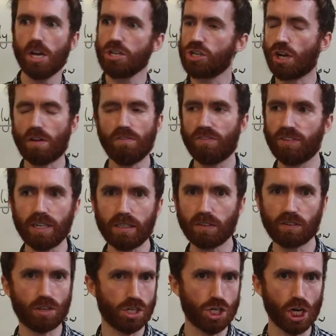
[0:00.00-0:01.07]
to convince
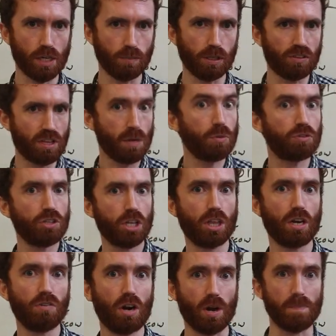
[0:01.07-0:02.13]
the Germans that there was
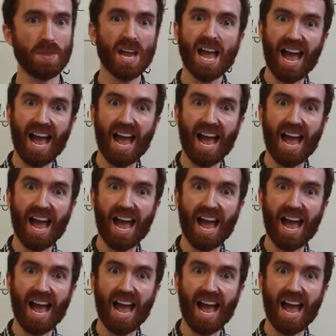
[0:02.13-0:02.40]
nothing wrong.